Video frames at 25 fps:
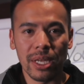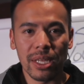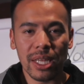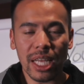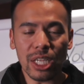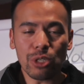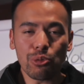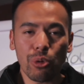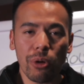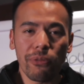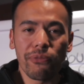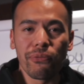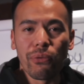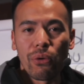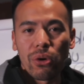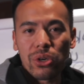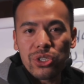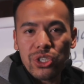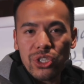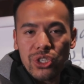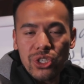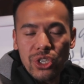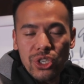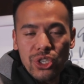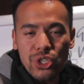That's what
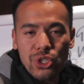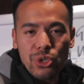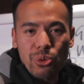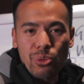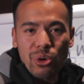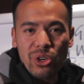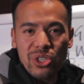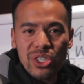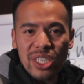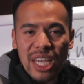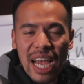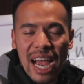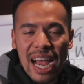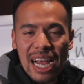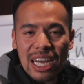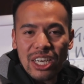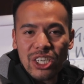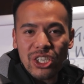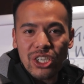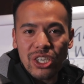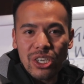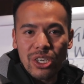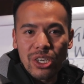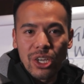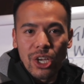forces us towards
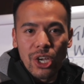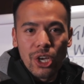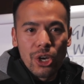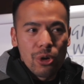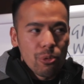action.